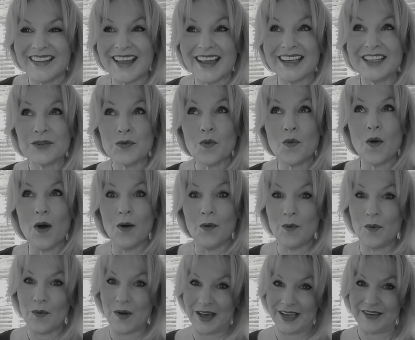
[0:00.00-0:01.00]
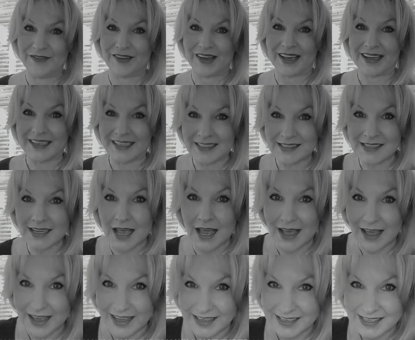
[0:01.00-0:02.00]
That is one way of getting
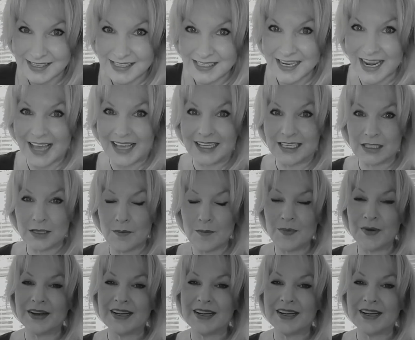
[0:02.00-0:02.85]
into a state,